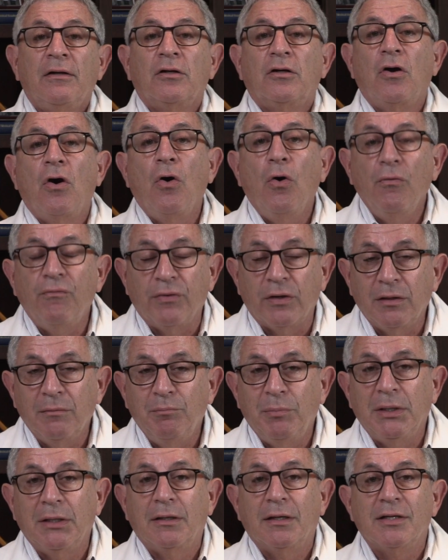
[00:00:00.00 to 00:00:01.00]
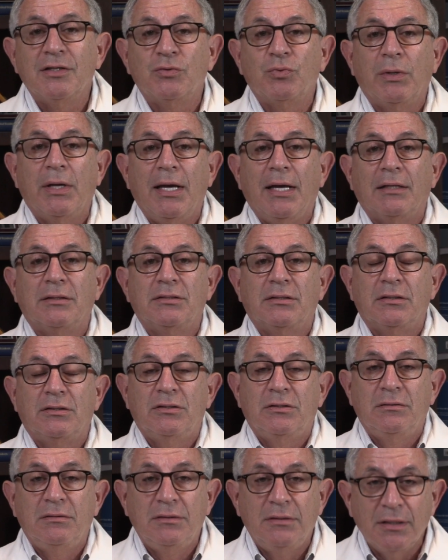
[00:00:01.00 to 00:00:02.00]
COVID, because we had
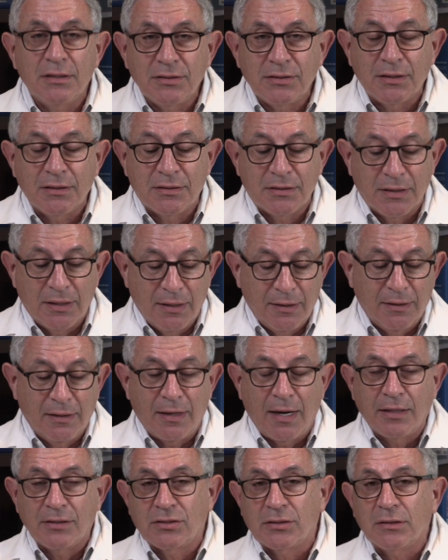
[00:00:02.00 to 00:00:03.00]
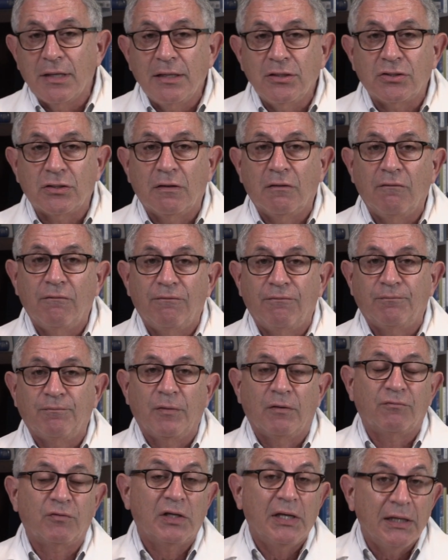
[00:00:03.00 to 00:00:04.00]
such distancing and isolation of,
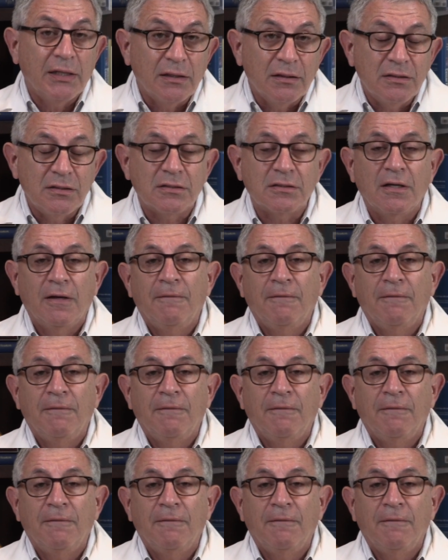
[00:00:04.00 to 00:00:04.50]
of kids,